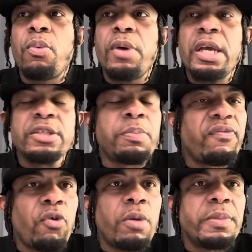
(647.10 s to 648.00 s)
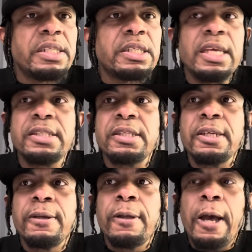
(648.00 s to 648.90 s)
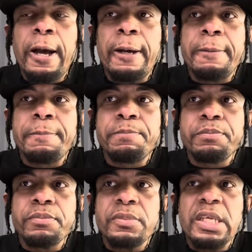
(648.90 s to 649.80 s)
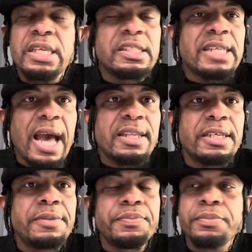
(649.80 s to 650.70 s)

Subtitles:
His performance, his talent, his skill